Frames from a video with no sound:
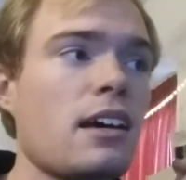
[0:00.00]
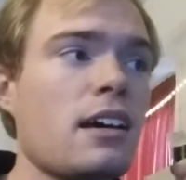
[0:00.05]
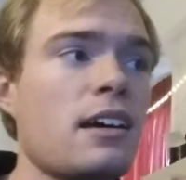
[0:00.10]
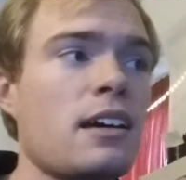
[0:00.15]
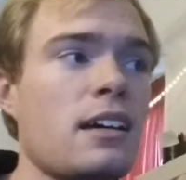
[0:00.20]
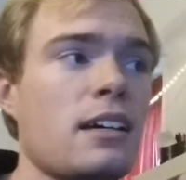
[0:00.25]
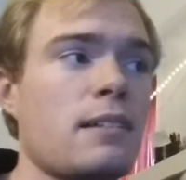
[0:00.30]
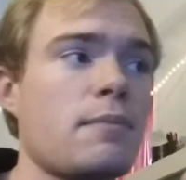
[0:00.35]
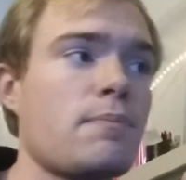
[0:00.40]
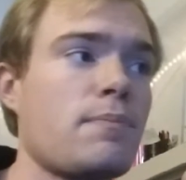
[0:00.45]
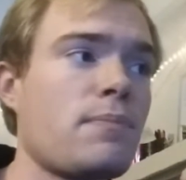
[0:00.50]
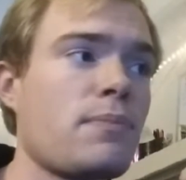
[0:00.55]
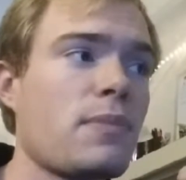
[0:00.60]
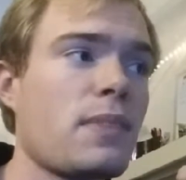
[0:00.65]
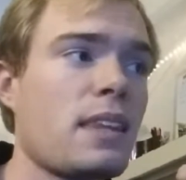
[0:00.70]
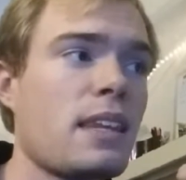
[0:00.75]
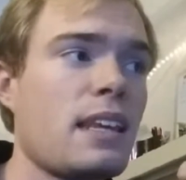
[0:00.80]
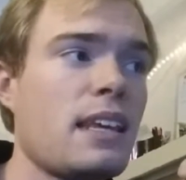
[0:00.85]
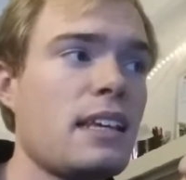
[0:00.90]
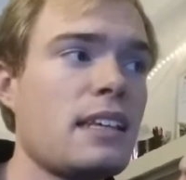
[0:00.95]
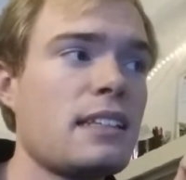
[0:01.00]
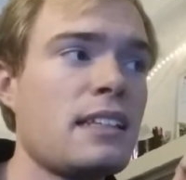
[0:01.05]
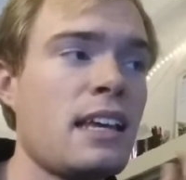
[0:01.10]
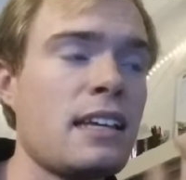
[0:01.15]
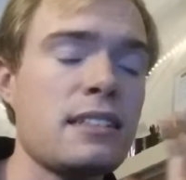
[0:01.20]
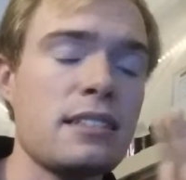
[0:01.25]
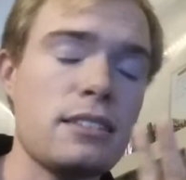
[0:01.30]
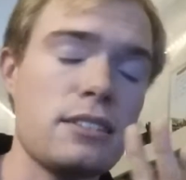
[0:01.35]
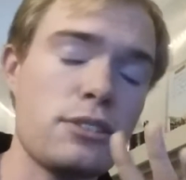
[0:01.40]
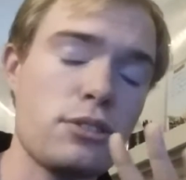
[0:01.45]
Um,
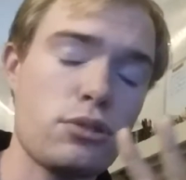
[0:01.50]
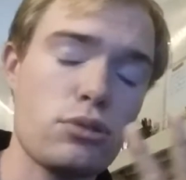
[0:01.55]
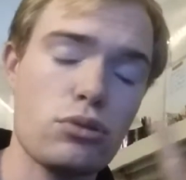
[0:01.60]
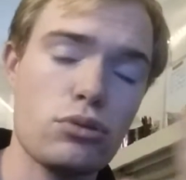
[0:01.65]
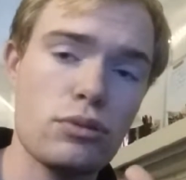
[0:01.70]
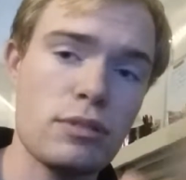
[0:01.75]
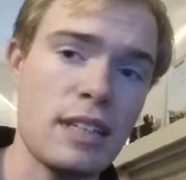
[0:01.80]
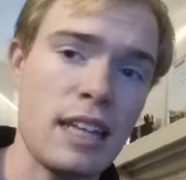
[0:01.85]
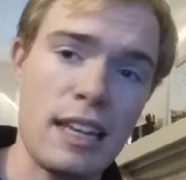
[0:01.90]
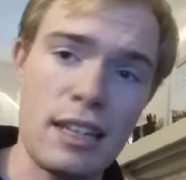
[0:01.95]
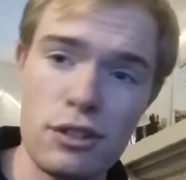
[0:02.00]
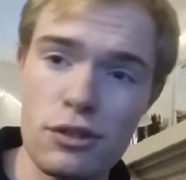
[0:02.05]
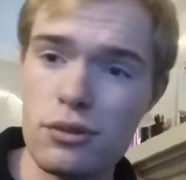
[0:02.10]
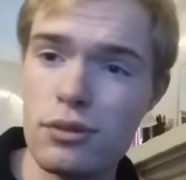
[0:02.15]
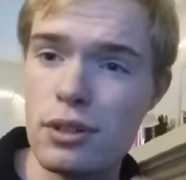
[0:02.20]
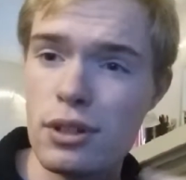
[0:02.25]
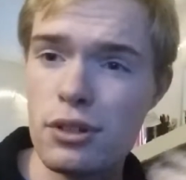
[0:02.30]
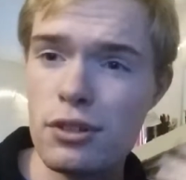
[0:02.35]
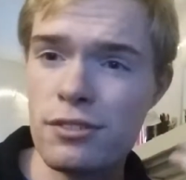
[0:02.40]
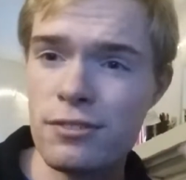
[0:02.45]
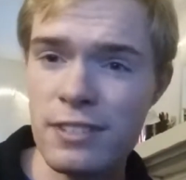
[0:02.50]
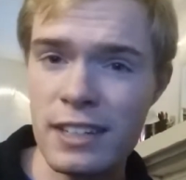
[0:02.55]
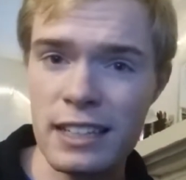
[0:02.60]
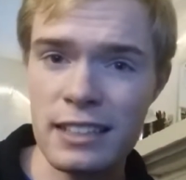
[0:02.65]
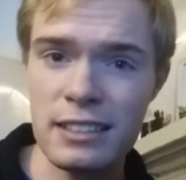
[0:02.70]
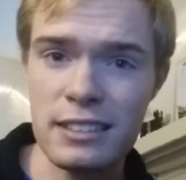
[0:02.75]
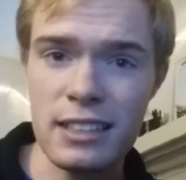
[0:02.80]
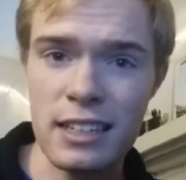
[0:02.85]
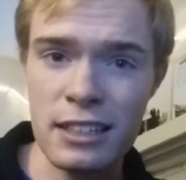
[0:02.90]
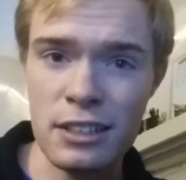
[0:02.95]
that is the intro
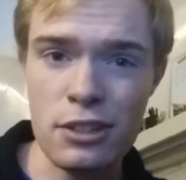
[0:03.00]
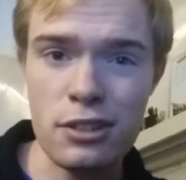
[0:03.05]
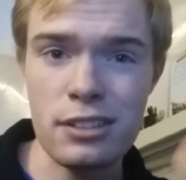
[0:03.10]
that I